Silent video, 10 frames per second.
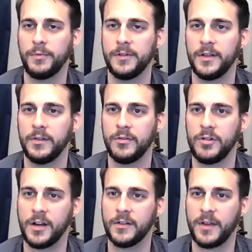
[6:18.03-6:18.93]
please
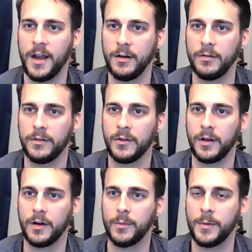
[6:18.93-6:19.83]
check us out
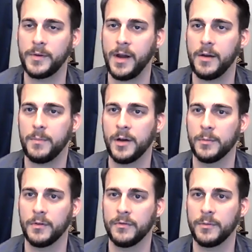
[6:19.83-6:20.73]
on our website,
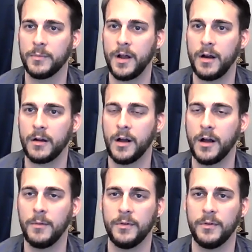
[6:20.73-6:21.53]
petermanfirm.com.